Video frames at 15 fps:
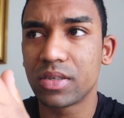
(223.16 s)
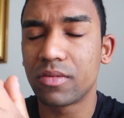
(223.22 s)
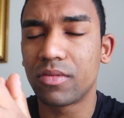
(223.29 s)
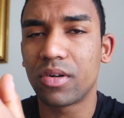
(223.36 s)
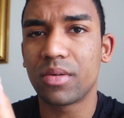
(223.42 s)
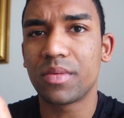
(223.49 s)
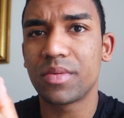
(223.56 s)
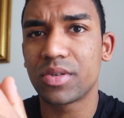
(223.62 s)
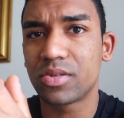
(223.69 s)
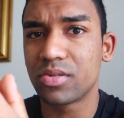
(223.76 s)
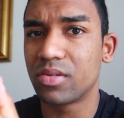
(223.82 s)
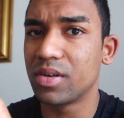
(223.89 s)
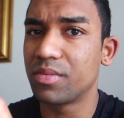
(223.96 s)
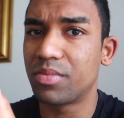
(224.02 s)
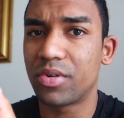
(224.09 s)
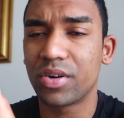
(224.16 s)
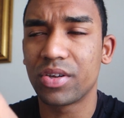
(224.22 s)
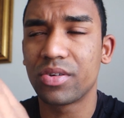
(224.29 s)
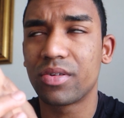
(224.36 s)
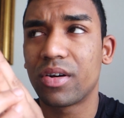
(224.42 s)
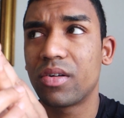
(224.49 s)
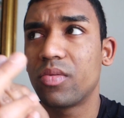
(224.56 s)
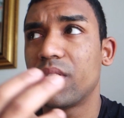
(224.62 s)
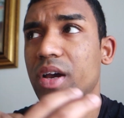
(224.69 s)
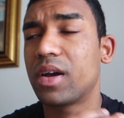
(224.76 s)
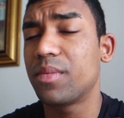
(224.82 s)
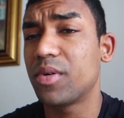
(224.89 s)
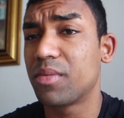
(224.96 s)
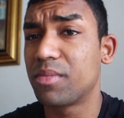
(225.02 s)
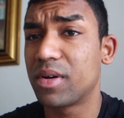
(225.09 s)
the warm-up is so important. You gotta wake
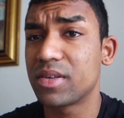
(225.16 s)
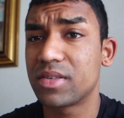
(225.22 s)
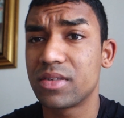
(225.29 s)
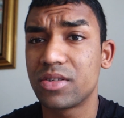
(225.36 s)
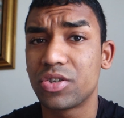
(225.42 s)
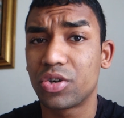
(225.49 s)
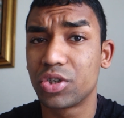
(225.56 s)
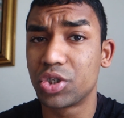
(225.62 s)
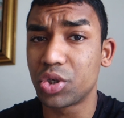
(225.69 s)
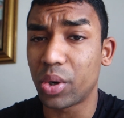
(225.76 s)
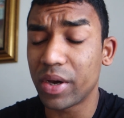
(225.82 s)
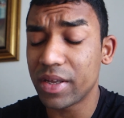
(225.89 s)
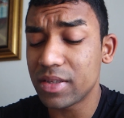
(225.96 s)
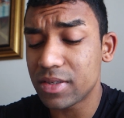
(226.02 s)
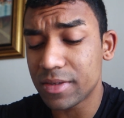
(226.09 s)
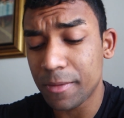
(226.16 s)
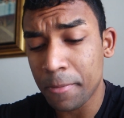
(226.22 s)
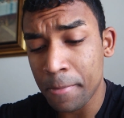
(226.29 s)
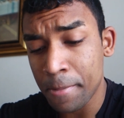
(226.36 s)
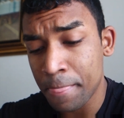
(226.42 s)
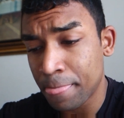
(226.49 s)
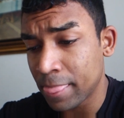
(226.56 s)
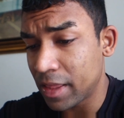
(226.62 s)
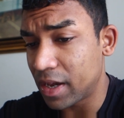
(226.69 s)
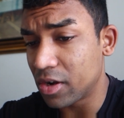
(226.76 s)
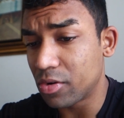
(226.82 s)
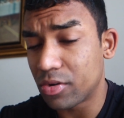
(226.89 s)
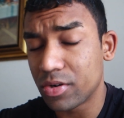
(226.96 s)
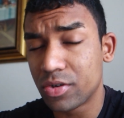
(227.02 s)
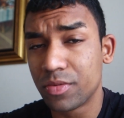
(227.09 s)
up your muscles, your joints, in
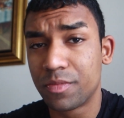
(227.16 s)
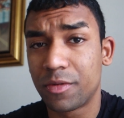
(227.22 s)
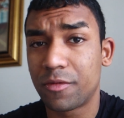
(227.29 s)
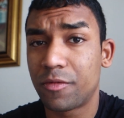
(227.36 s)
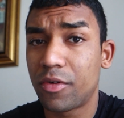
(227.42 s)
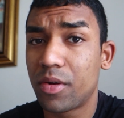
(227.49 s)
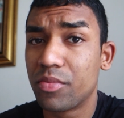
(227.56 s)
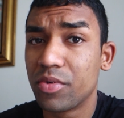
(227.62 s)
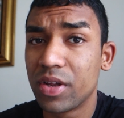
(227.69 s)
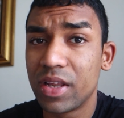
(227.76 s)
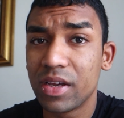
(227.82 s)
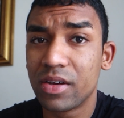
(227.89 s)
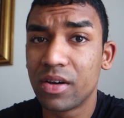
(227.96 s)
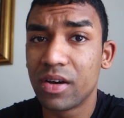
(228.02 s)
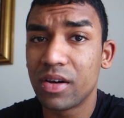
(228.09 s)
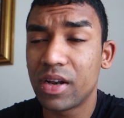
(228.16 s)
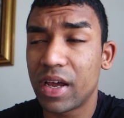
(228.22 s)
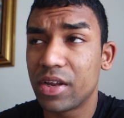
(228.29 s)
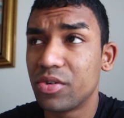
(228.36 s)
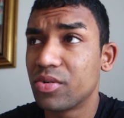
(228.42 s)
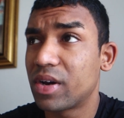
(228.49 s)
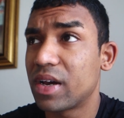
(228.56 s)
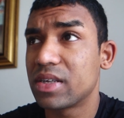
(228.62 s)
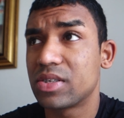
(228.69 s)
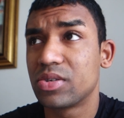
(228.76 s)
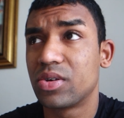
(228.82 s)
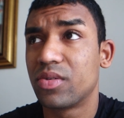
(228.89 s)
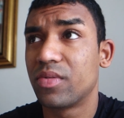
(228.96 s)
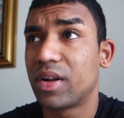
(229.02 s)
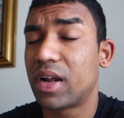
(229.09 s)
order to perform really good. And you guys
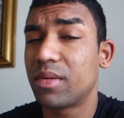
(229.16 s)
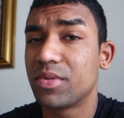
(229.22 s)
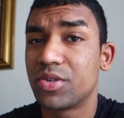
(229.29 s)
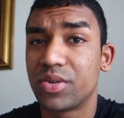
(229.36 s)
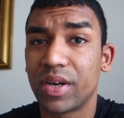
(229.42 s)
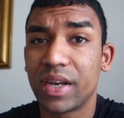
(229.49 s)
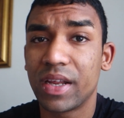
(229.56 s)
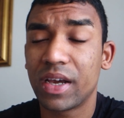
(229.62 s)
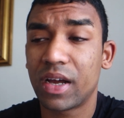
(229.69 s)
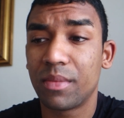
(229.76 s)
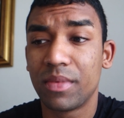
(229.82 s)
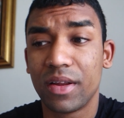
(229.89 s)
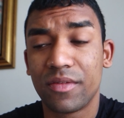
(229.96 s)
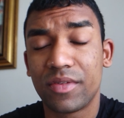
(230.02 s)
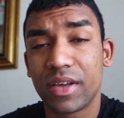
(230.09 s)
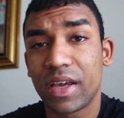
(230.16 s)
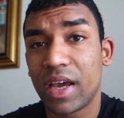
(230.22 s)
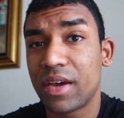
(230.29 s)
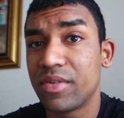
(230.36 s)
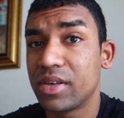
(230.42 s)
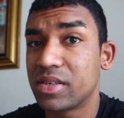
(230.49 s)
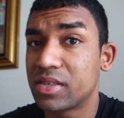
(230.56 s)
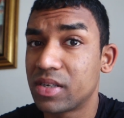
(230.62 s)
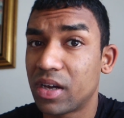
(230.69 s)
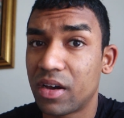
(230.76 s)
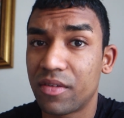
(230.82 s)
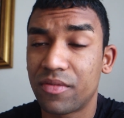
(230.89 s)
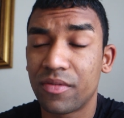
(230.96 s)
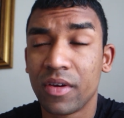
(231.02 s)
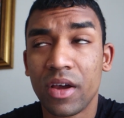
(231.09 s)
know, when I'm training, I'm lifting heavy
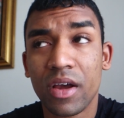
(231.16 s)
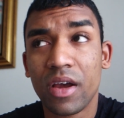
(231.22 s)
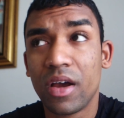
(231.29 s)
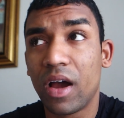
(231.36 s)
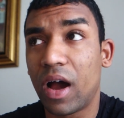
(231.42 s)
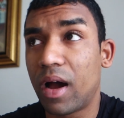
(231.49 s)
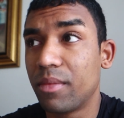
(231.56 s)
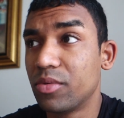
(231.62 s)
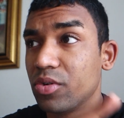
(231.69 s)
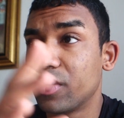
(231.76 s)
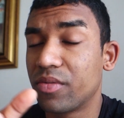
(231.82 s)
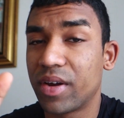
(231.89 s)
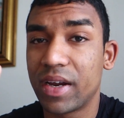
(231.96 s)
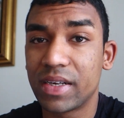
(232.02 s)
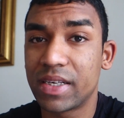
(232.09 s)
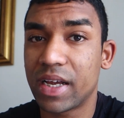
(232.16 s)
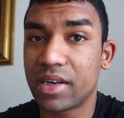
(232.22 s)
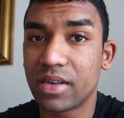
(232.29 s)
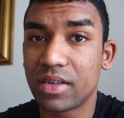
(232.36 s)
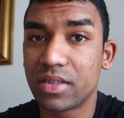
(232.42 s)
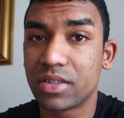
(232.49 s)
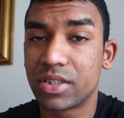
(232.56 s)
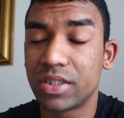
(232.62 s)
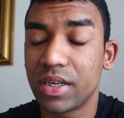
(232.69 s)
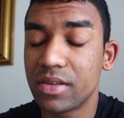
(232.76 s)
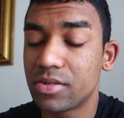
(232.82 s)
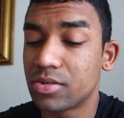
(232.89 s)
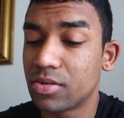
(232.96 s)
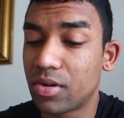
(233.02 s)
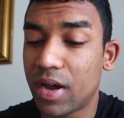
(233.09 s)
stuff, I'm doing very technical
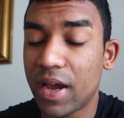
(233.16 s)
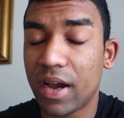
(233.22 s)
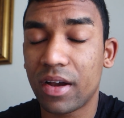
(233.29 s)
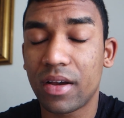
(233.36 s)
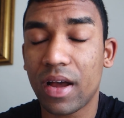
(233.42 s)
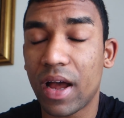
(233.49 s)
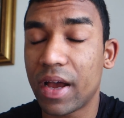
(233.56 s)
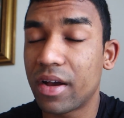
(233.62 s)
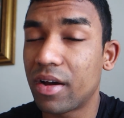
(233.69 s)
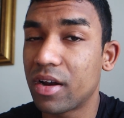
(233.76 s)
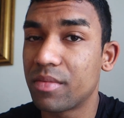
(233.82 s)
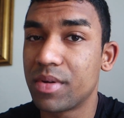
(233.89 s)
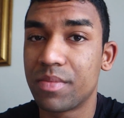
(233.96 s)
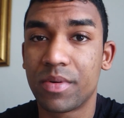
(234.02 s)
shit, so I gotta be